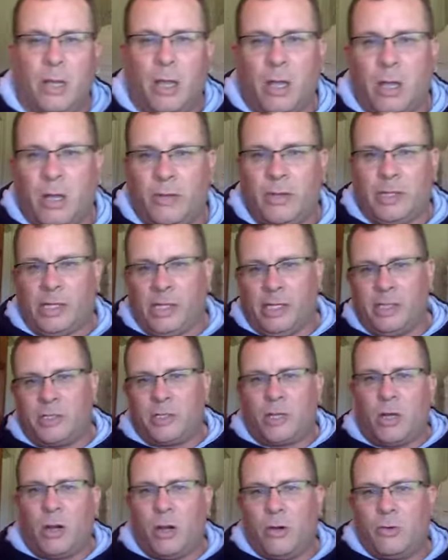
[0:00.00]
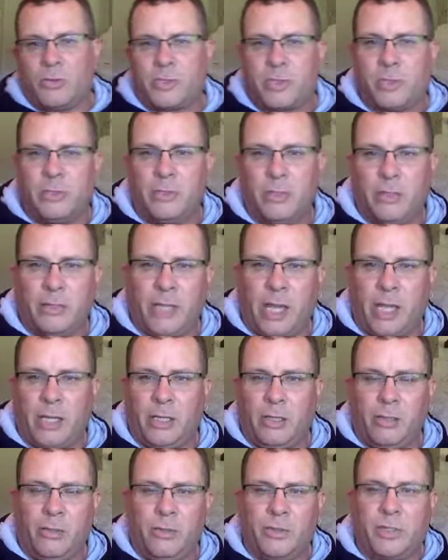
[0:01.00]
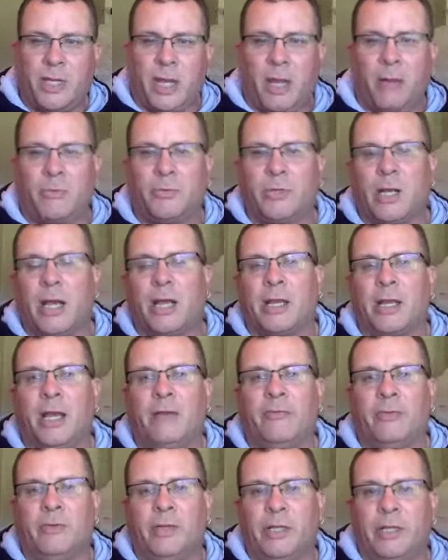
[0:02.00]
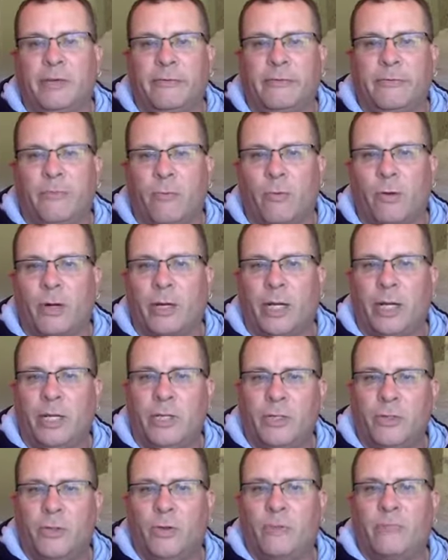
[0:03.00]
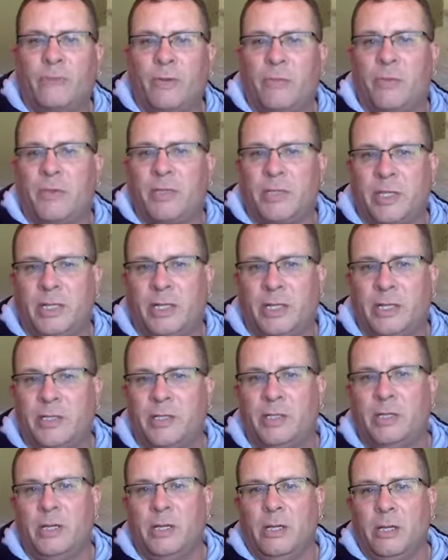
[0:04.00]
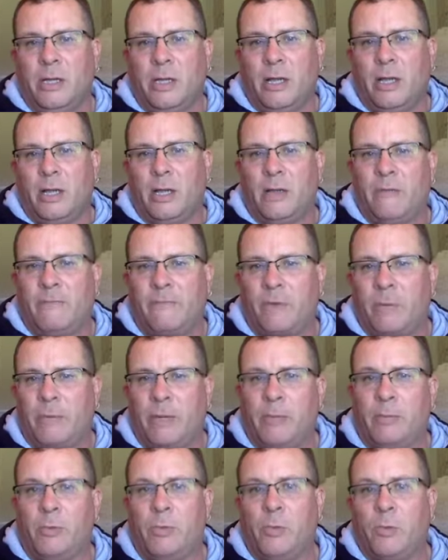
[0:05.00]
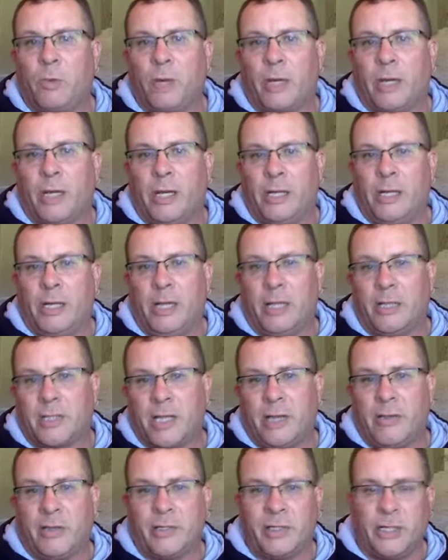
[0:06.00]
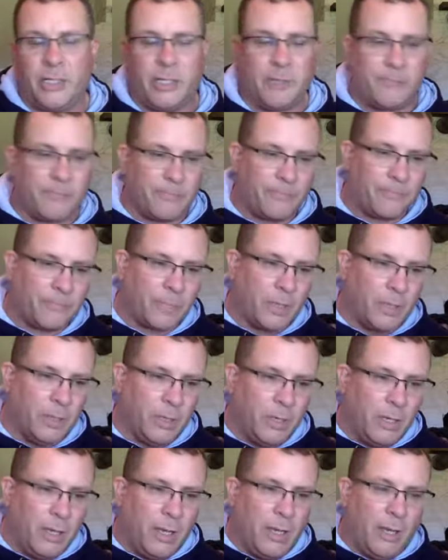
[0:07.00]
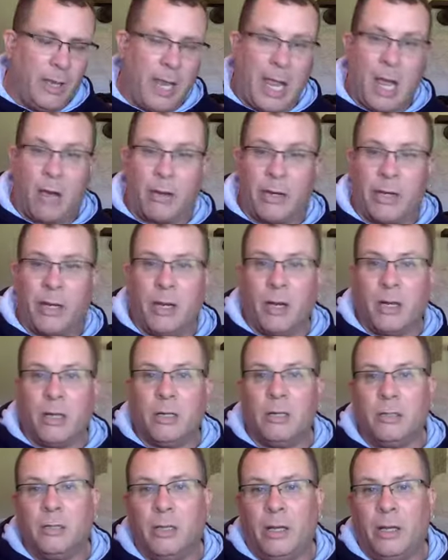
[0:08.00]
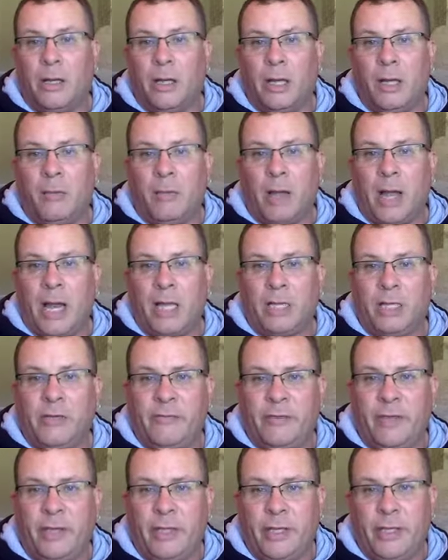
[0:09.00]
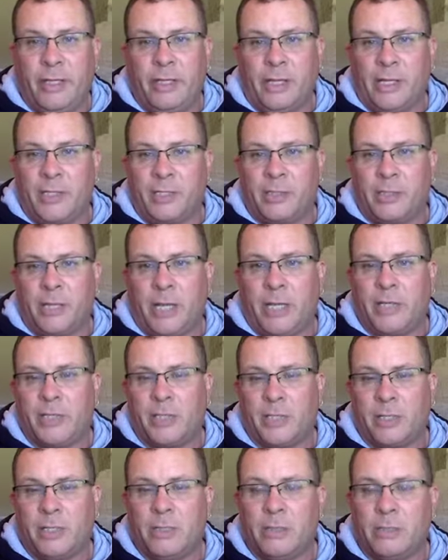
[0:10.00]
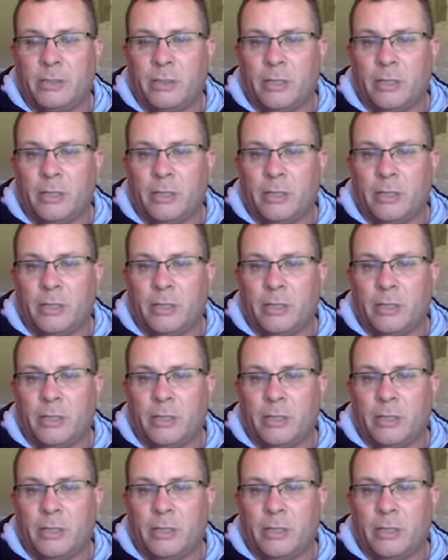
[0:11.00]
On the East Coast, they use Amtrak heavily for getting to and from the cities for people who work in and outside the city. Out here, I live in East Glacier